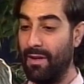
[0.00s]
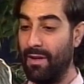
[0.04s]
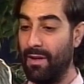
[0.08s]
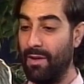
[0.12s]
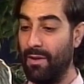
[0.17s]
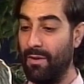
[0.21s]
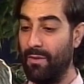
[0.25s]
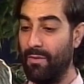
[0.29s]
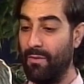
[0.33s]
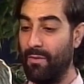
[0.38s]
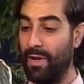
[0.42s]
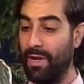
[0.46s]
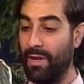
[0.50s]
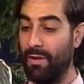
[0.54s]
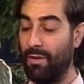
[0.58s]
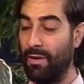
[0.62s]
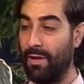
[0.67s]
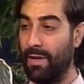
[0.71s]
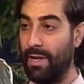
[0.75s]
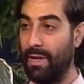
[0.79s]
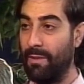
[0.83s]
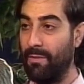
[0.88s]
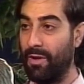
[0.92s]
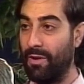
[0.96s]
you
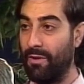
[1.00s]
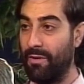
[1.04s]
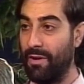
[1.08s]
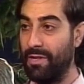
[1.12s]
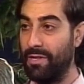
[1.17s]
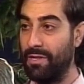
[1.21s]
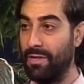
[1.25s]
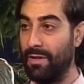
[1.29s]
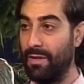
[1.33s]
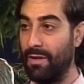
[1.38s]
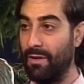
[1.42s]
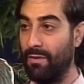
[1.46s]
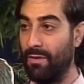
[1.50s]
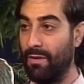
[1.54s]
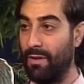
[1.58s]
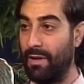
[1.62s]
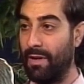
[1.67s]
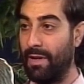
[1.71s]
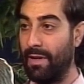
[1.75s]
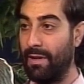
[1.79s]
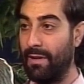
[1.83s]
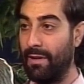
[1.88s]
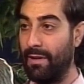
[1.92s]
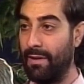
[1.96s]
look at immigration, you
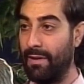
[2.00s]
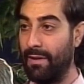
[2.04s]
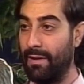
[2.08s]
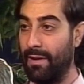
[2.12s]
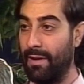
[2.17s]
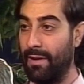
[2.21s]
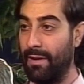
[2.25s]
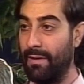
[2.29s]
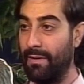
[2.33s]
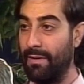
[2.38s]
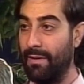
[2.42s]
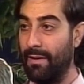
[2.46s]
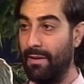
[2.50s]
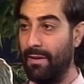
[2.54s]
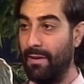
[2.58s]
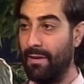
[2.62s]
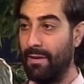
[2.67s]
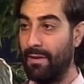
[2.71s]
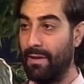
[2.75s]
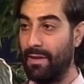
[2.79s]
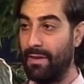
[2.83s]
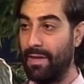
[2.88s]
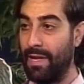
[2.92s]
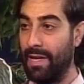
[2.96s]
look at the
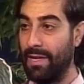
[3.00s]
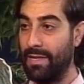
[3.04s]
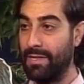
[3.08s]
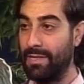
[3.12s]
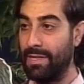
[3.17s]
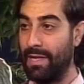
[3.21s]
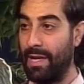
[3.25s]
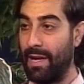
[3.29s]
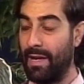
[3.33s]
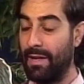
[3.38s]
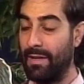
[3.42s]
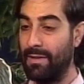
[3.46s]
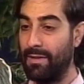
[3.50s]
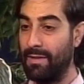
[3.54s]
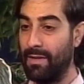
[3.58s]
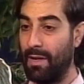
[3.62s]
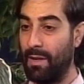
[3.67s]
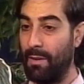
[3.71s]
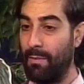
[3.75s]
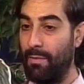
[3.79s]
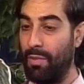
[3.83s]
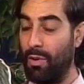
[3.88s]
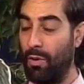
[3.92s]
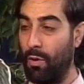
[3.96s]
things that
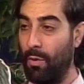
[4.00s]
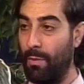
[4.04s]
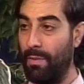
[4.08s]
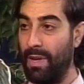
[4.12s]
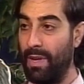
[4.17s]
pull